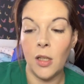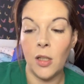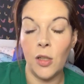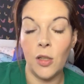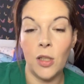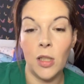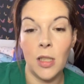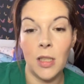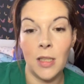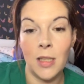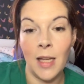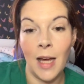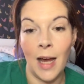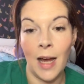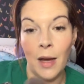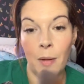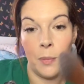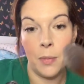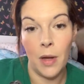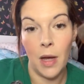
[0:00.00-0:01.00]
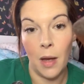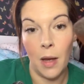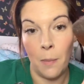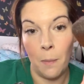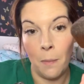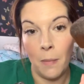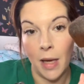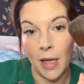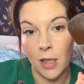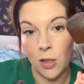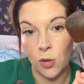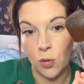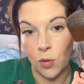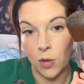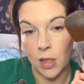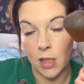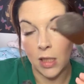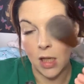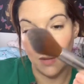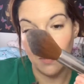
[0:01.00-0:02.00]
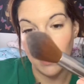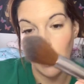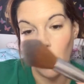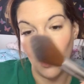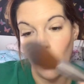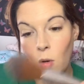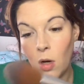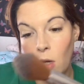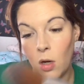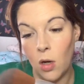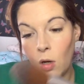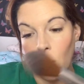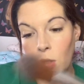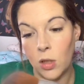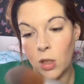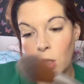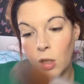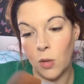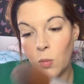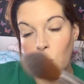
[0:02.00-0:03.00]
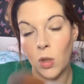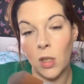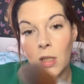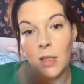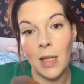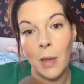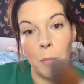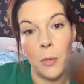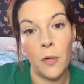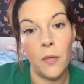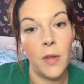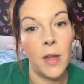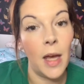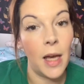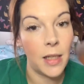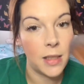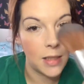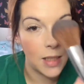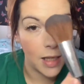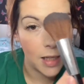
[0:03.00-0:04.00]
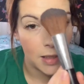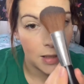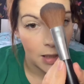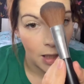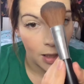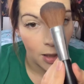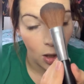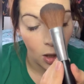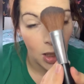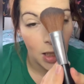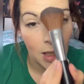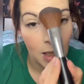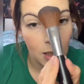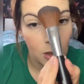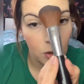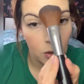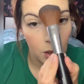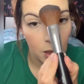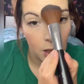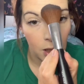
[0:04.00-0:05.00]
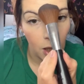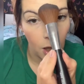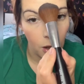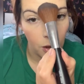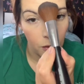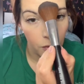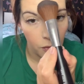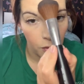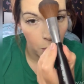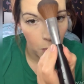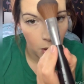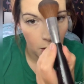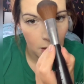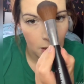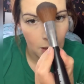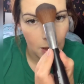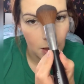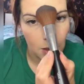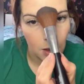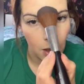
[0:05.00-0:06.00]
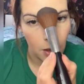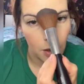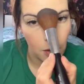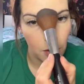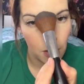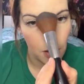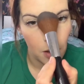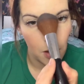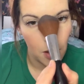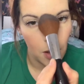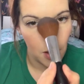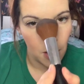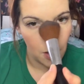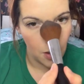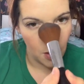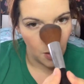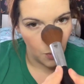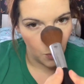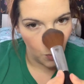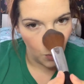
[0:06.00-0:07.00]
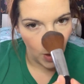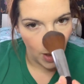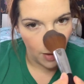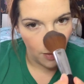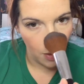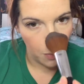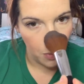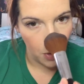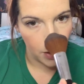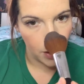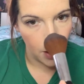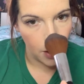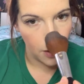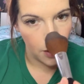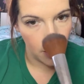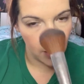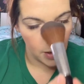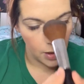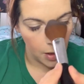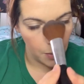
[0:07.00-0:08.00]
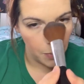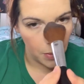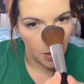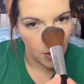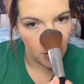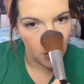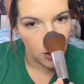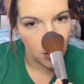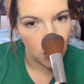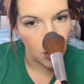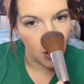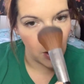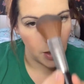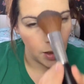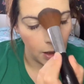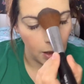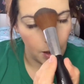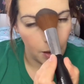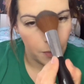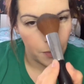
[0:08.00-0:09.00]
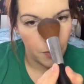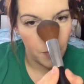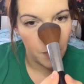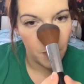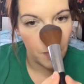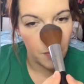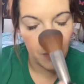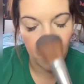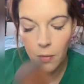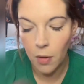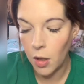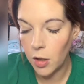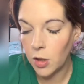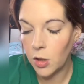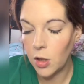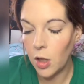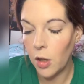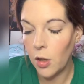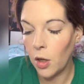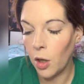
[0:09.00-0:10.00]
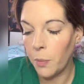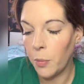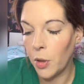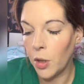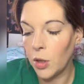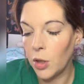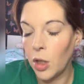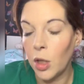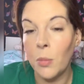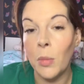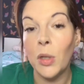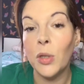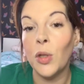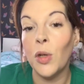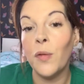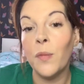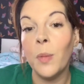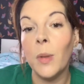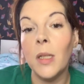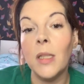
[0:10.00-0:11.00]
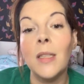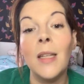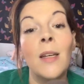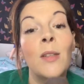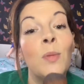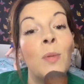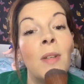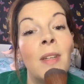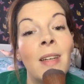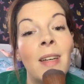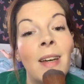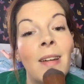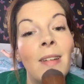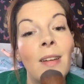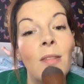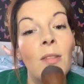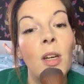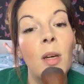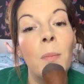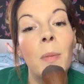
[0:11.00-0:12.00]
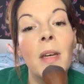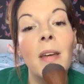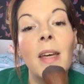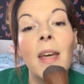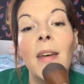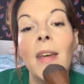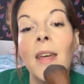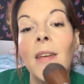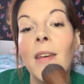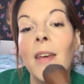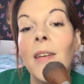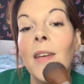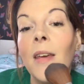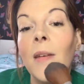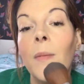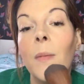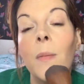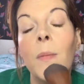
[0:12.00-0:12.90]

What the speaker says: you just dab and make sure this comes out quite a lot. So you want to dab off the excess. And I literally go for my T-zone where I might get a bit shiny. I don't like putting too much off because that's when it can look a bit cakey.